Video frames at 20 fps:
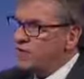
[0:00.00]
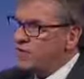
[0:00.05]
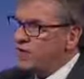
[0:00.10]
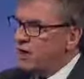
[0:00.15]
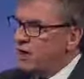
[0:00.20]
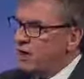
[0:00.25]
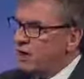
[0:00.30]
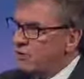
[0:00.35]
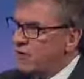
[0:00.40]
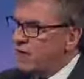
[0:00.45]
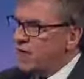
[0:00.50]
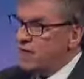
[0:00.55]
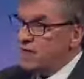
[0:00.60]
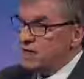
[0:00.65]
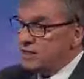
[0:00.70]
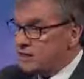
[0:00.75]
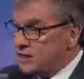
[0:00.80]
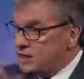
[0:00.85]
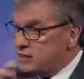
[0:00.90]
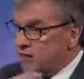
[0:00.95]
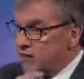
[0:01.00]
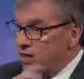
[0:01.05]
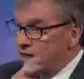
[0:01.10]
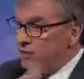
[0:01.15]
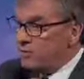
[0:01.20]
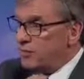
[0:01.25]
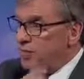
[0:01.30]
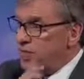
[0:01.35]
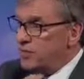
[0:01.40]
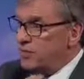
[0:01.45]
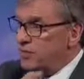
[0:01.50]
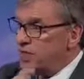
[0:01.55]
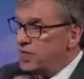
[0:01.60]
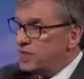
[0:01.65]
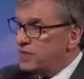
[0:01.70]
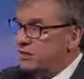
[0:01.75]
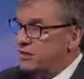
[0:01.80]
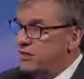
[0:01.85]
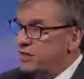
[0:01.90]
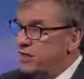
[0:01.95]
The argument is, and you heard Michael
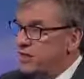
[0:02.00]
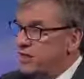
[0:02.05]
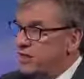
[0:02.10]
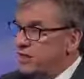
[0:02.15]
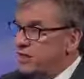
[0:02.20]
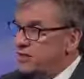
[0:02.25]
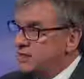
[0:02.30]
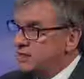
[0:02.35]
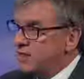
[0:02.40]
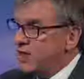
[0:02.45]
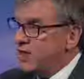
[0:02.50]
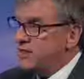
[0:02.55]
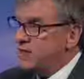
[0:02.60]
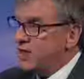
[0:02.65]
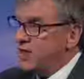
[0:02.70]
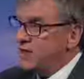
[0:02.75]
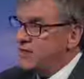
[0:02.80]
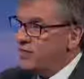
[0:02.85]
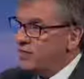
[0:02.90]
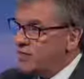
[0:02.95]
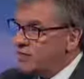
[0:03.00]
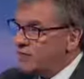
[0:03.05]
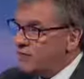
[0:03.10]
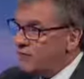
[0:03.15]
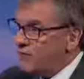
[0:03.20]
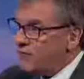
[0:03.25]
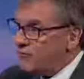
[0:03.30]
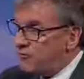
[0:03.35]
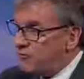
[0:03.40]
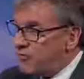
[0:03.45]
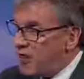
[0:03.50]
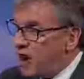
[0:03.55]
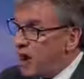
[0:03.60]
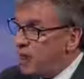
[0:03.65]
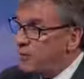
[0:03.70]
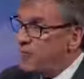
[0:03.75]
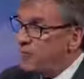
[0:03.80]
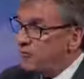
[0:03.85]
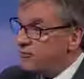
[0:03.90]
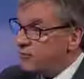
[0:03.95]
Keating there saying that for
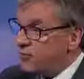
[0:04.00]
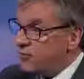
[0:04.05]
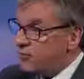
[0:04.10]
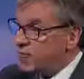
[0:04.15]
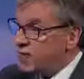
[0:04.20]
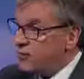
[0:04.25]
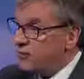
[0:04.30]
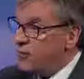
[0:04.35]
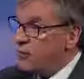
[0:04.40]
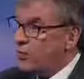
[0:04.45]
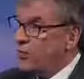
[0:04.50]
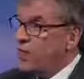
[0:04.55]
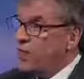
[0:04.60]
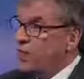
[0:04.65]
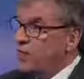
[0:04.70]
farming, for example,